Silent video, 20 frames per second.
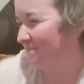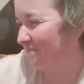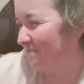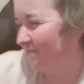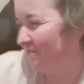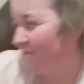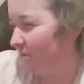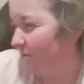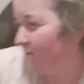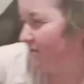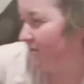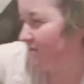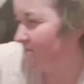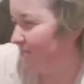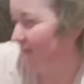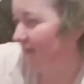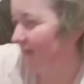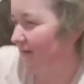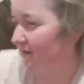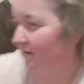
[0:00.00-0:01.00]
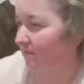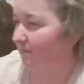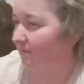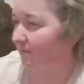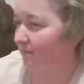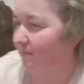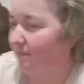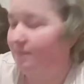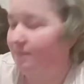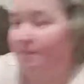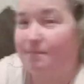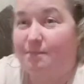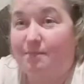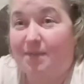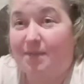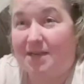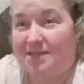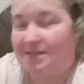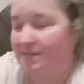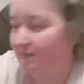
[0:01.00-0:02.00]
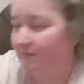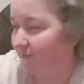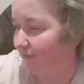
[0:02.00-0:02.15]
There's a big, massive